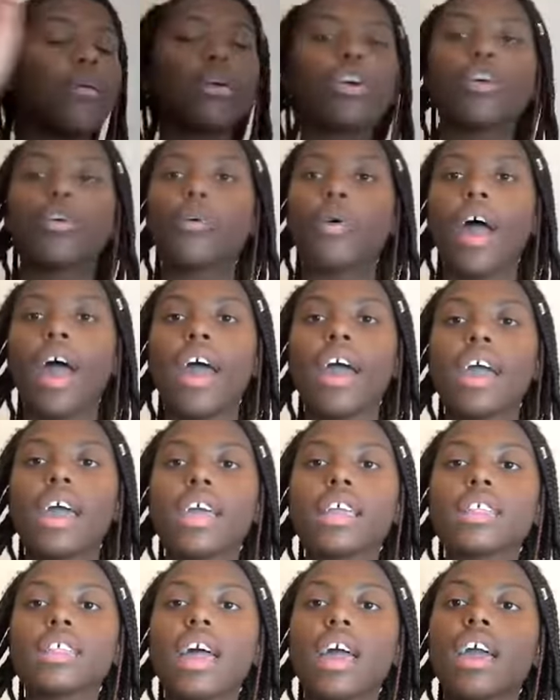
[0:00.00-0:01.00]
I regret
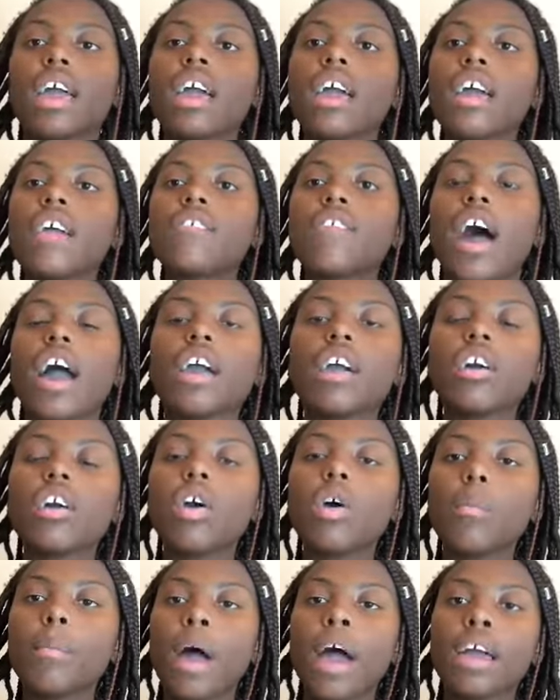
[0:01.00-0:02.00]
is like, if I
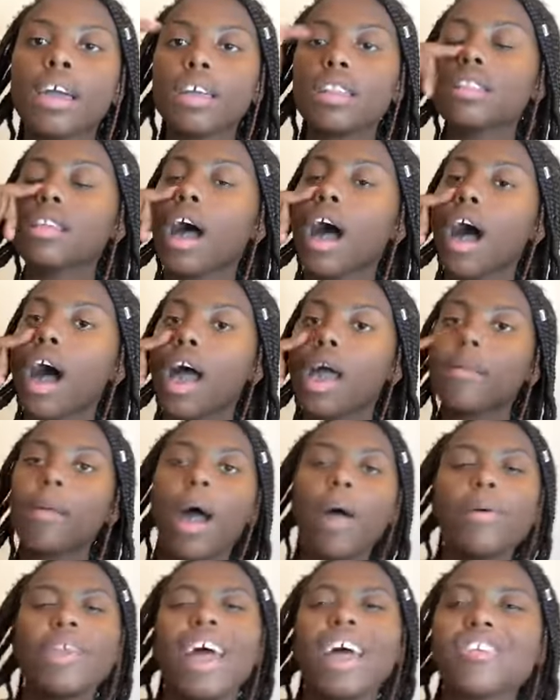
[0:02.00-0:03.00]
could go back in time,
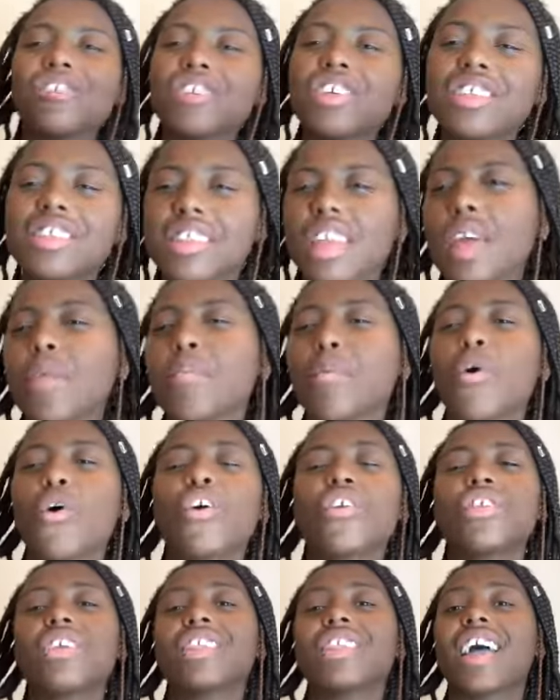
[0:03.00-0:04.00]
I would actually say
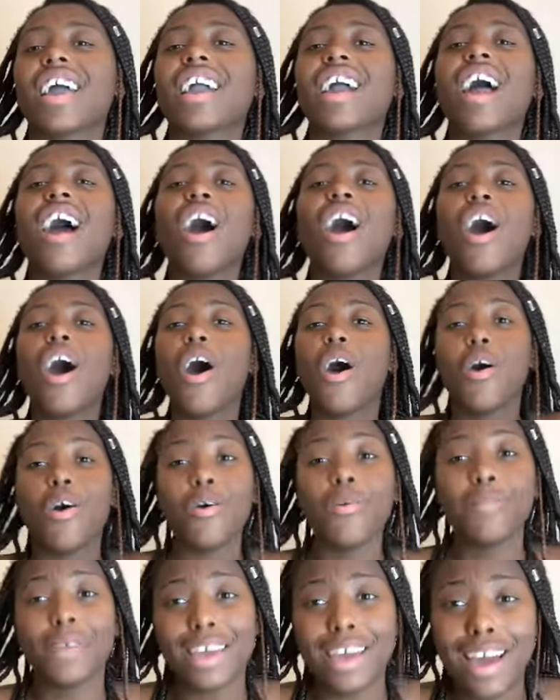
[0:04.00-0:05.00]
more than like,
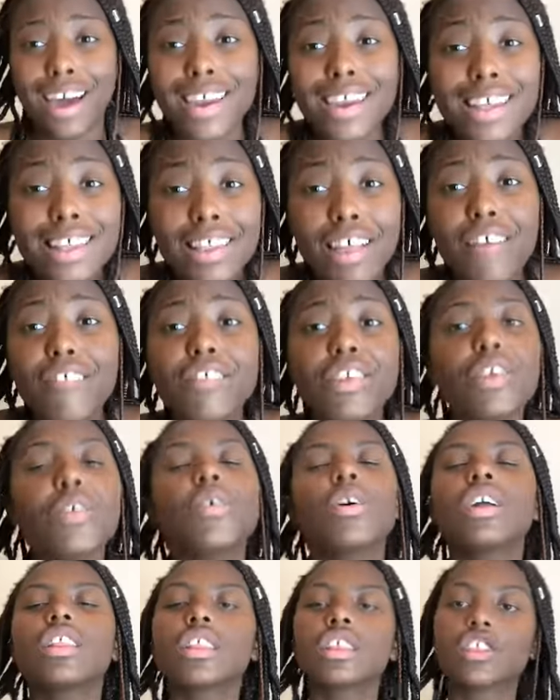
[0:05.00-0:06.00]
oh my God, I love
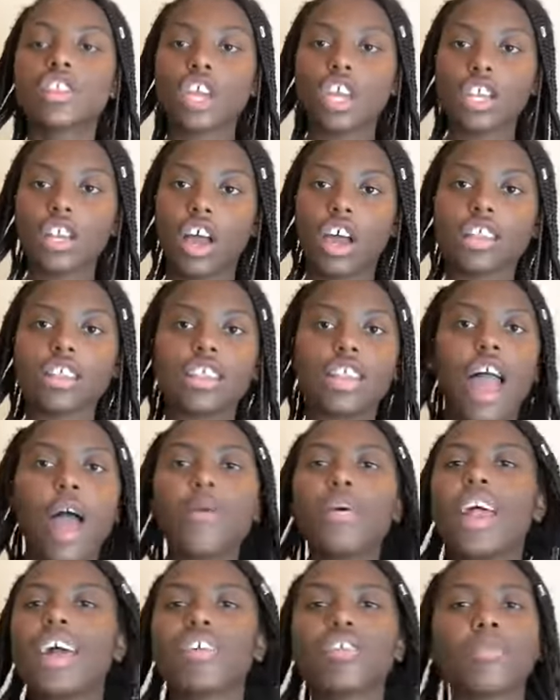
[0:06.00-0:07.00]
you to Shane Dawson.
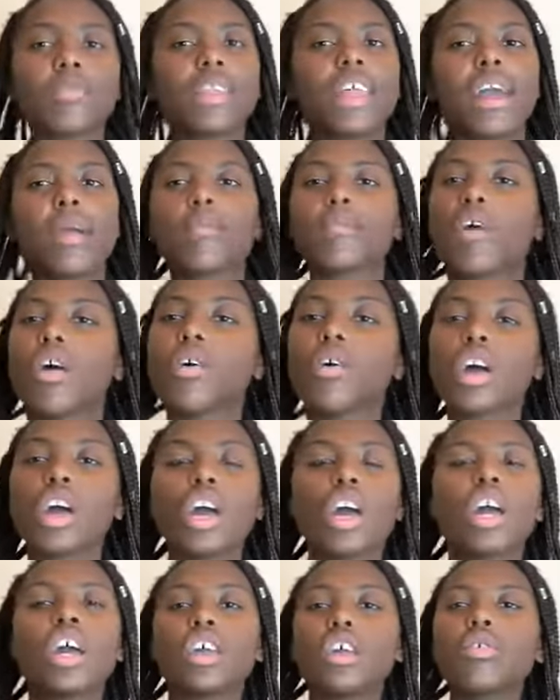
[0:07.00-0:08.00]
I would actually be like, bro,
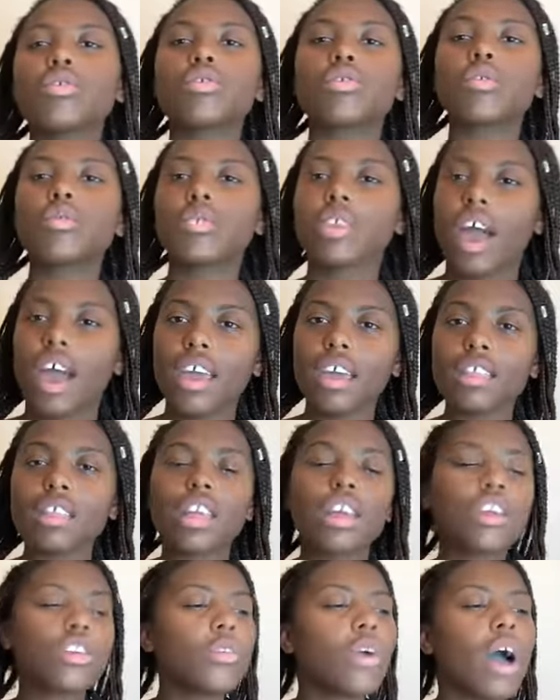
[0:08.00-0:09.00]
you're so
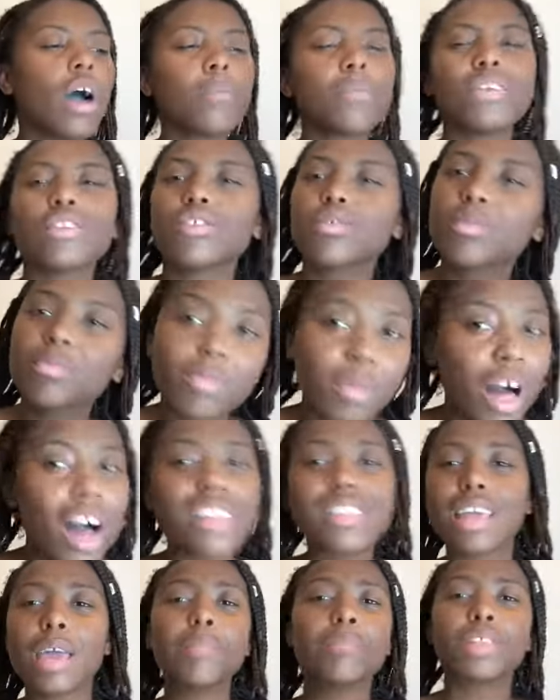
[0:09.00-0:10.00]
nice. You helped me do
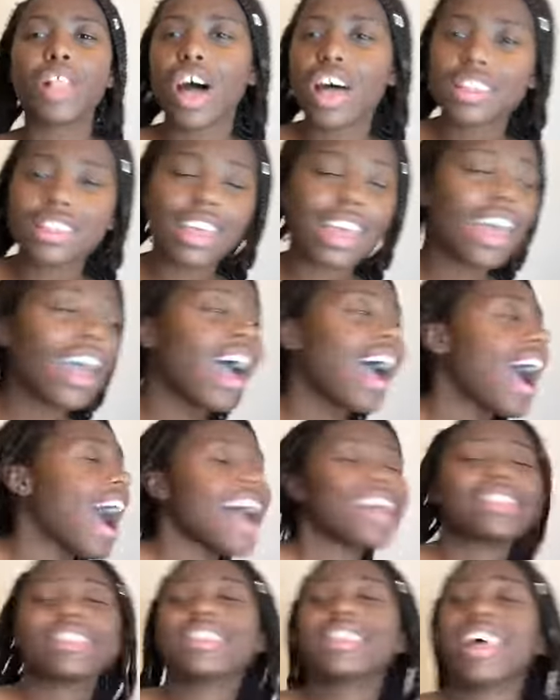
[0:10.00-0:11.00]
blase, blase.
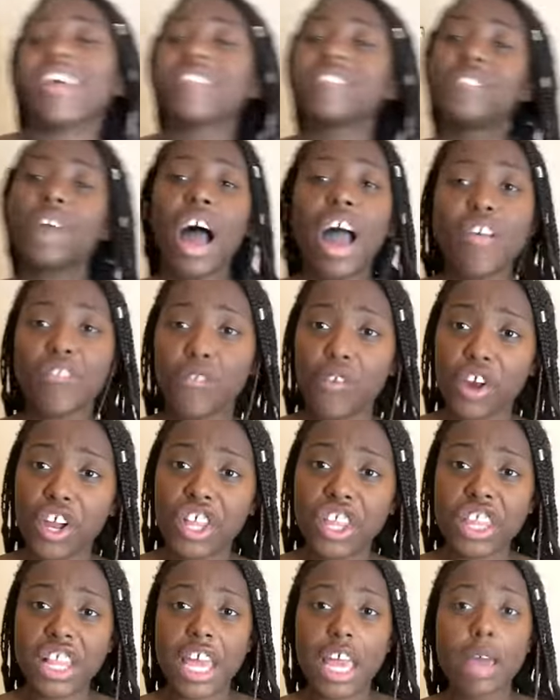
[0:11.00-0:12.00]
I said like 5
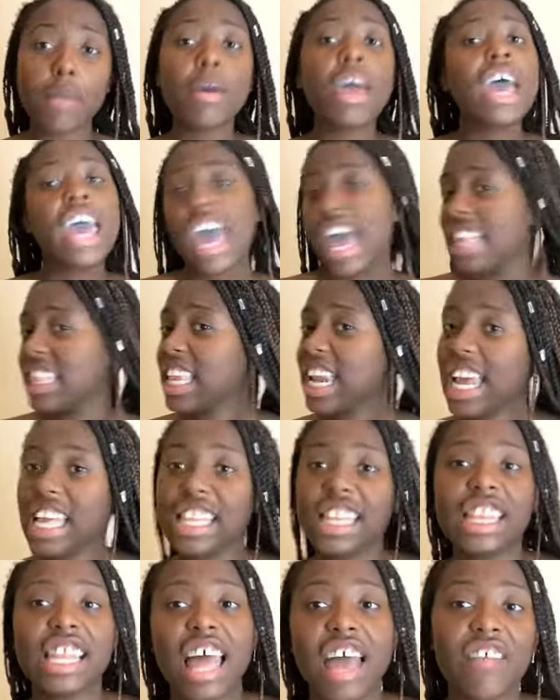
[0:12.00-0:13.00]
words to him and then
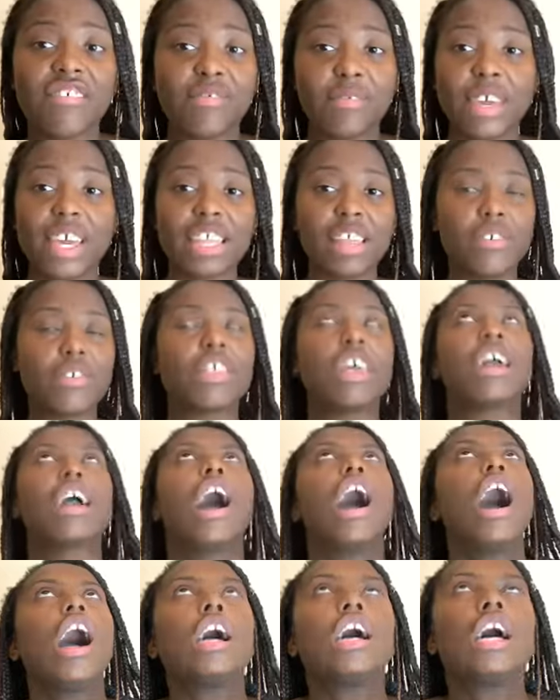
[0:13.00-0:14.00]
I left because I was like,